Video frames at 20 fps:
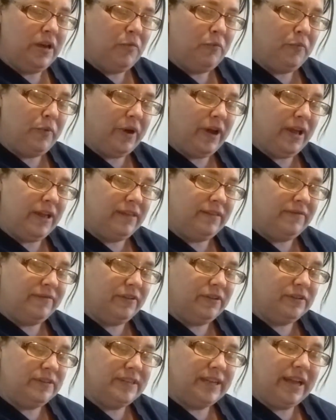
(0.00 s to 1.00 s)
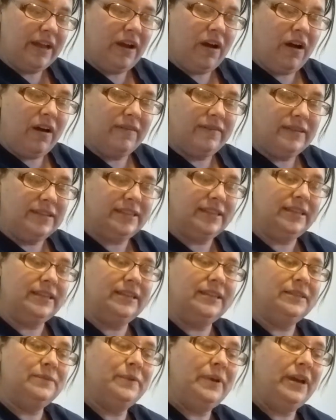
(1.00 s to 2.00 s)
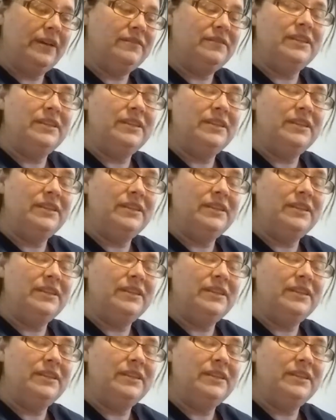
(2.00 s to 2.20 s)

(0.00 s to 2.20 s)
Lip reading: But the first thing, obviously, is we have